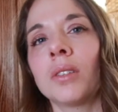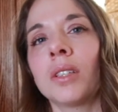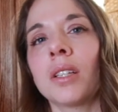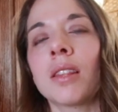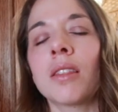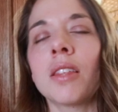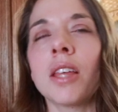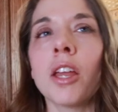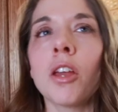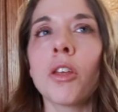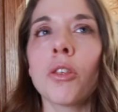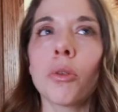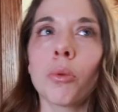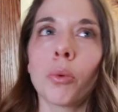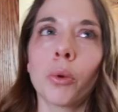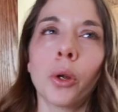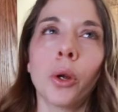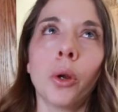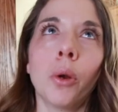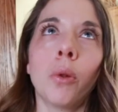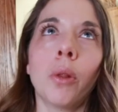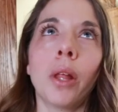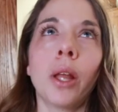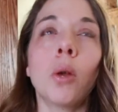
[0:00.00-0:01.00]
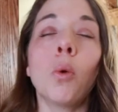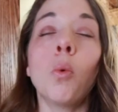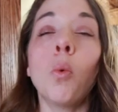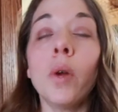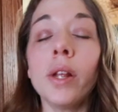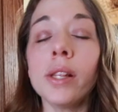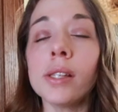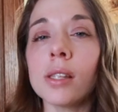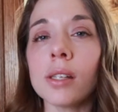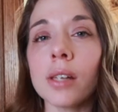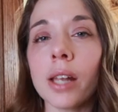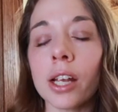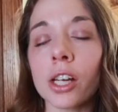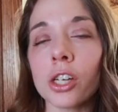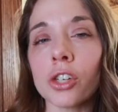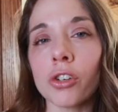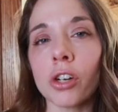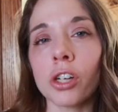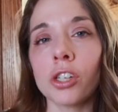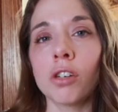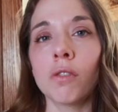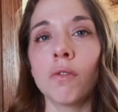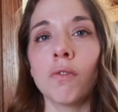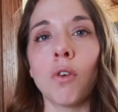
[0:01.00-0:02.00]
think through like when's the next
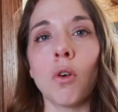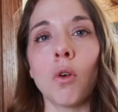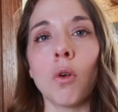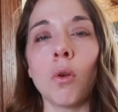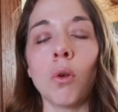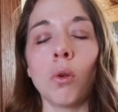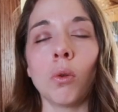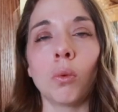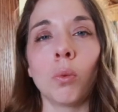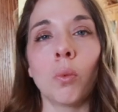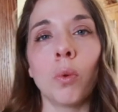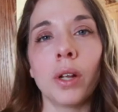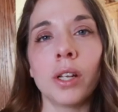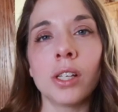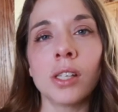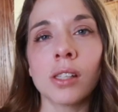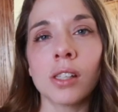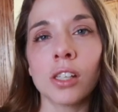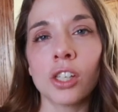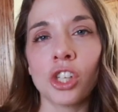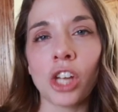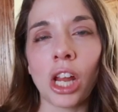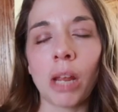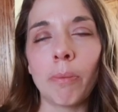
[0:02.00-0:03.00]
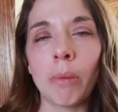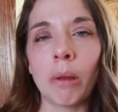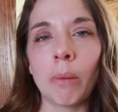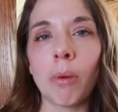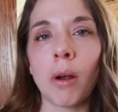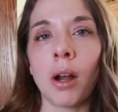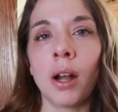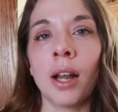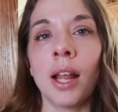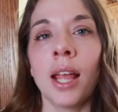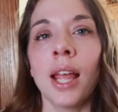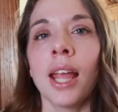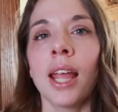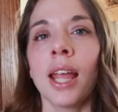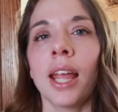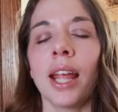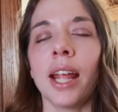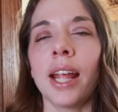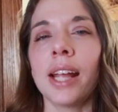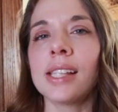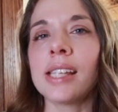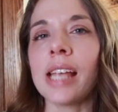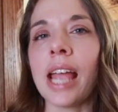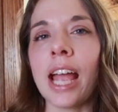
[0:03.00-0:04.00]
stretch and fold when's the shaping part
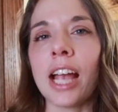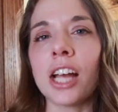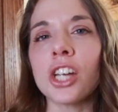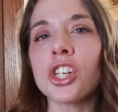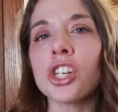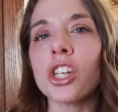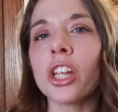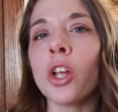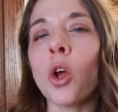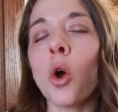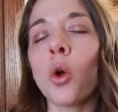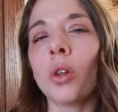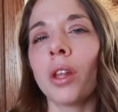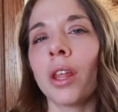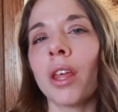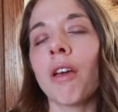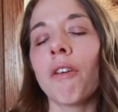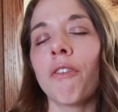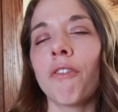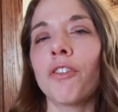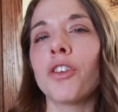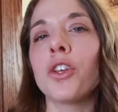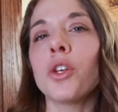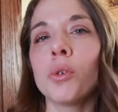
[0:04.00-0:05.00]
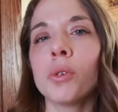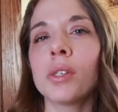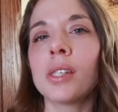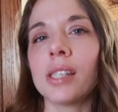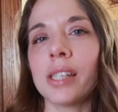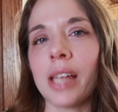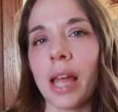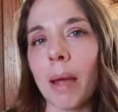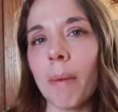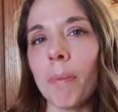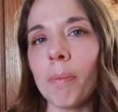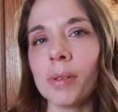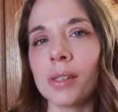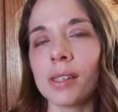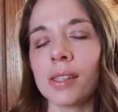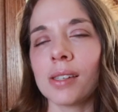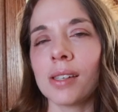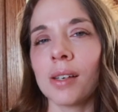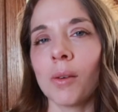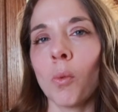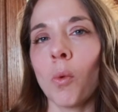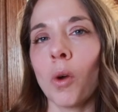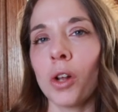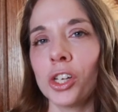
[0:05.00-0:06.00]
it's actually only a few
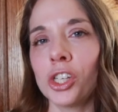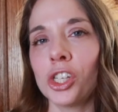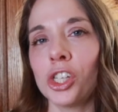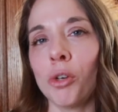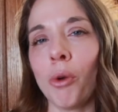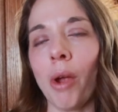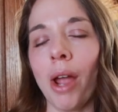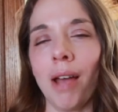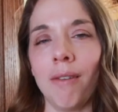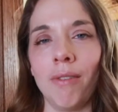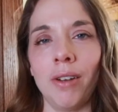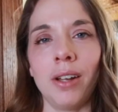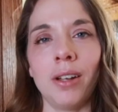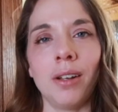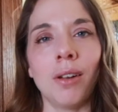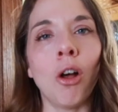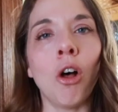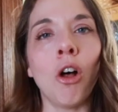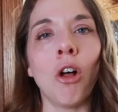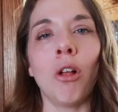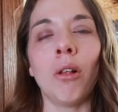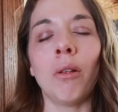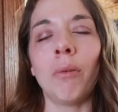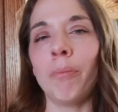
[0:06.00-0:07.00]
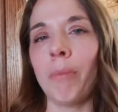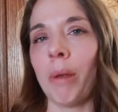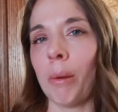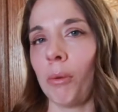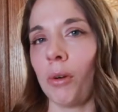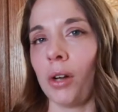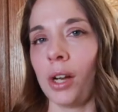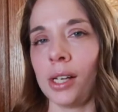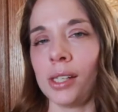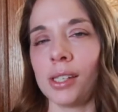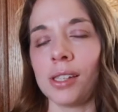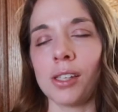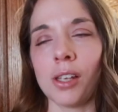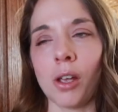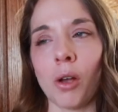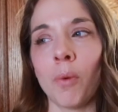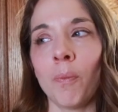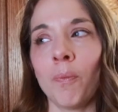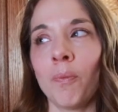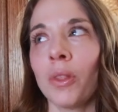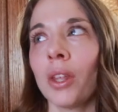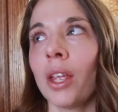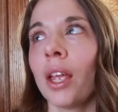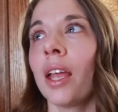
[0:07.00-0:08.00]
steps once you have it all memorized so
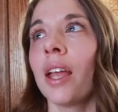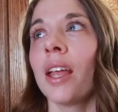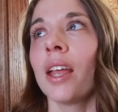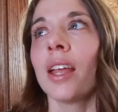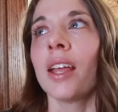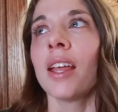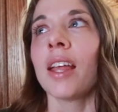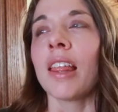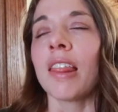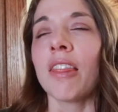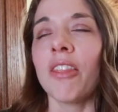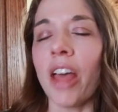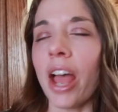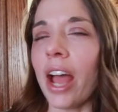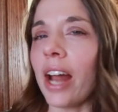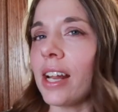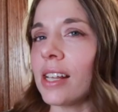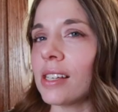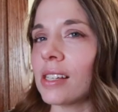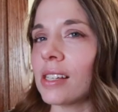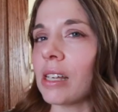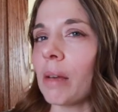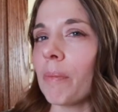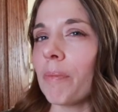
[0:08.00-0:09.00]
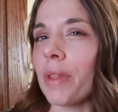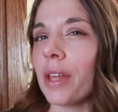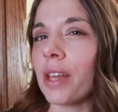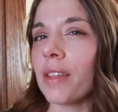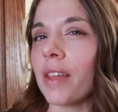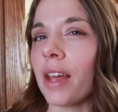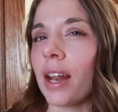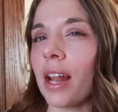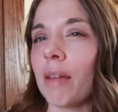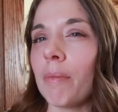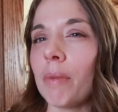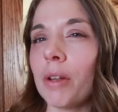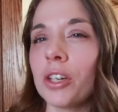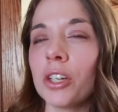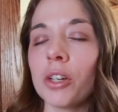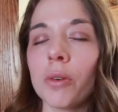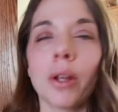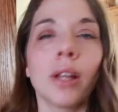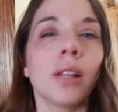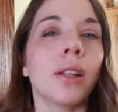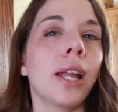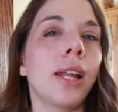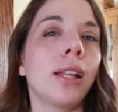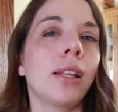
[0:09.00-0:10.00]
that is something that I've been
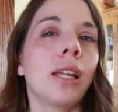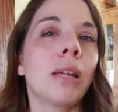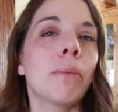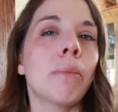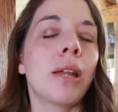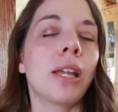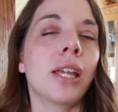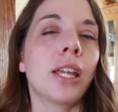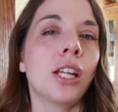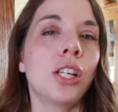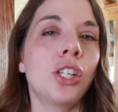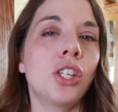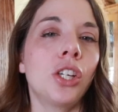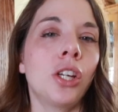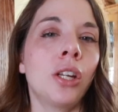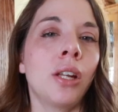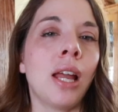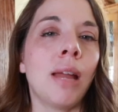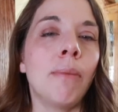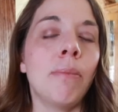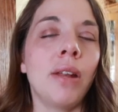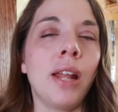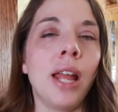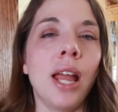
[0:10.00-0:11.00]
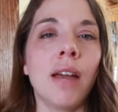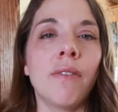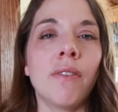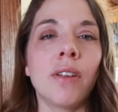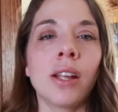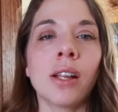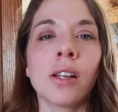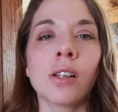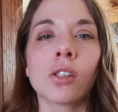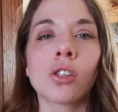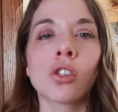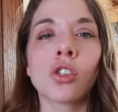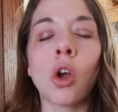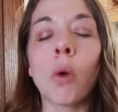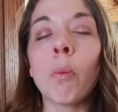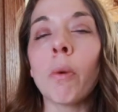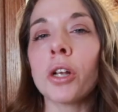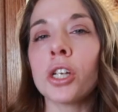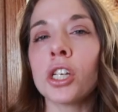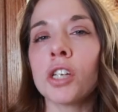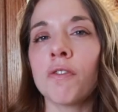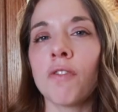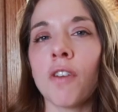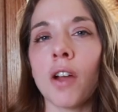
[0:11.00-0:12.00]
doing lately in my kitchen. I've been having so
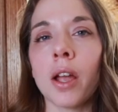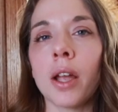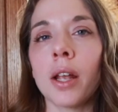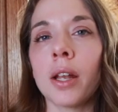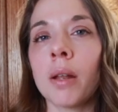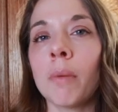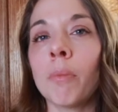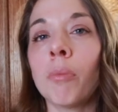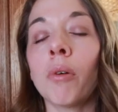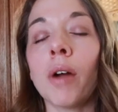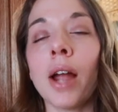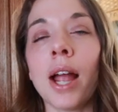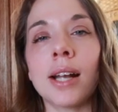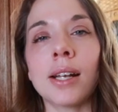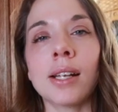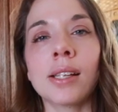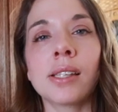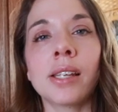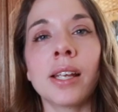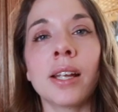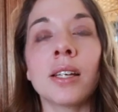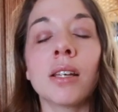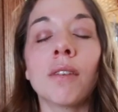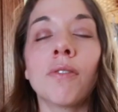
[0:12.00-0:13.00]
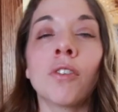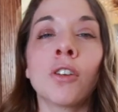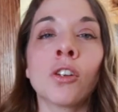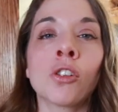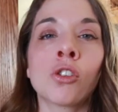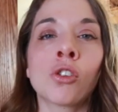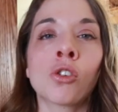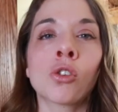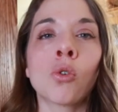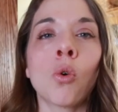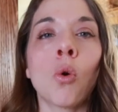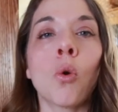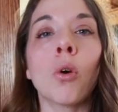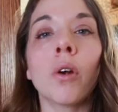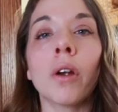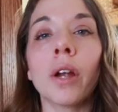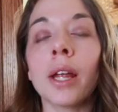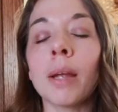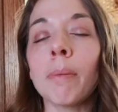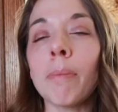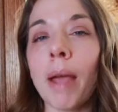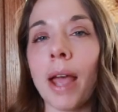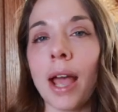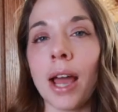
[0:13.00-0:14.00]
much fun practicing different
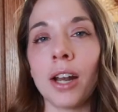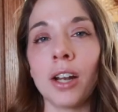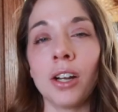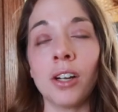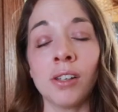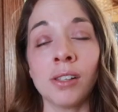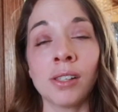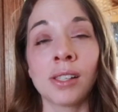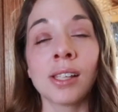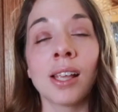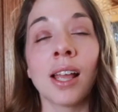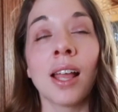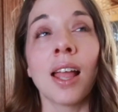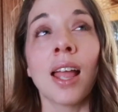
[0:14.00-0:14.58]
scoring patterns.